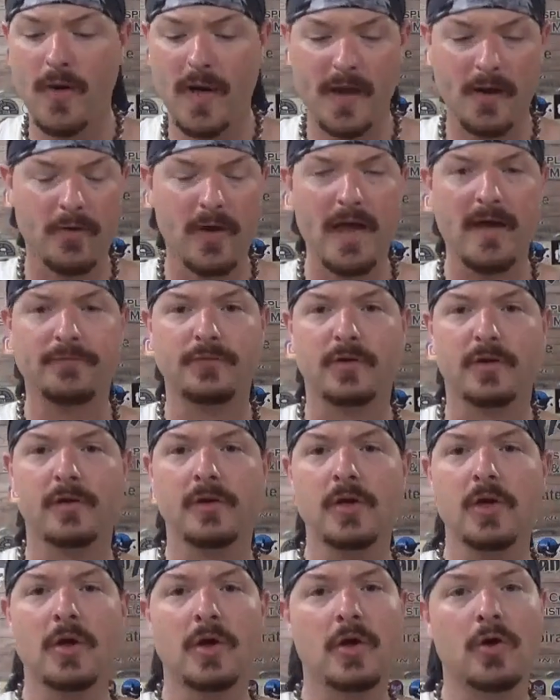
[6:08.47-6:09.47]
I don't have to
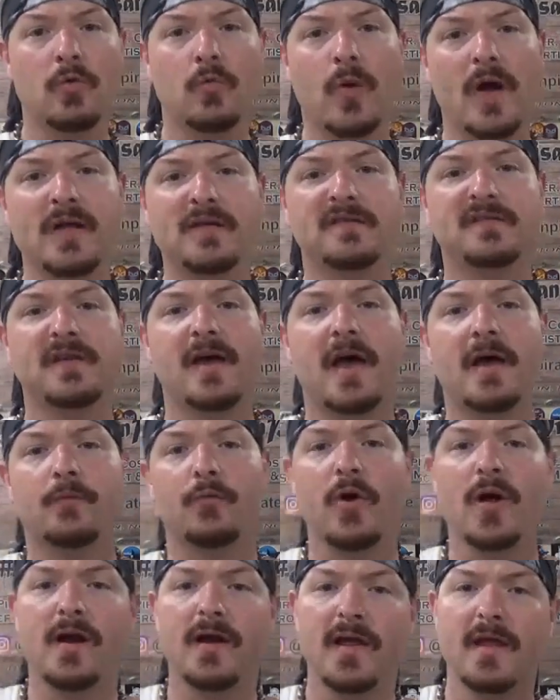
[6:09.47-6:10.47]
waste time
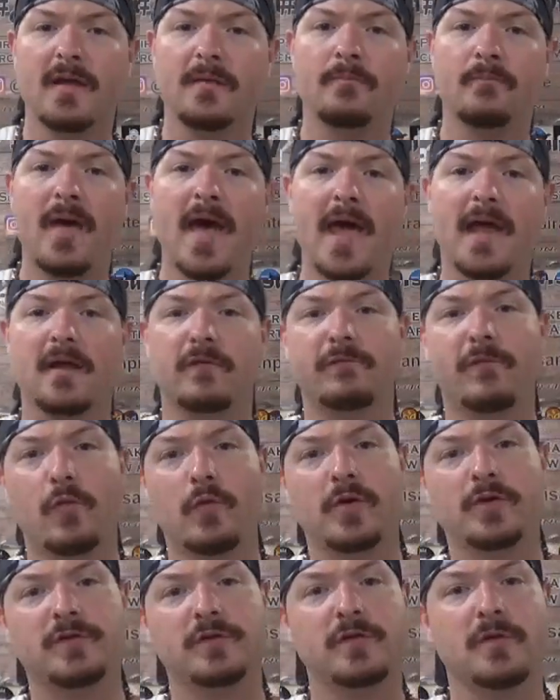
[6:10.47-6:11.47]
running in back and
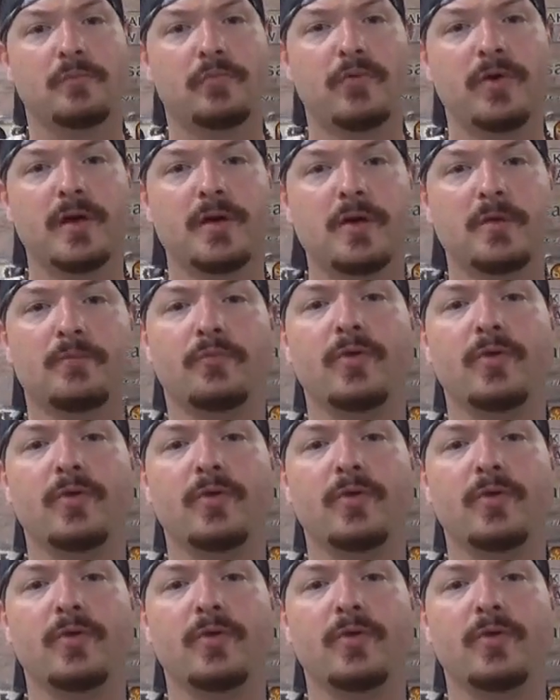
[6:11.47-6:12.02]
forth to the printer,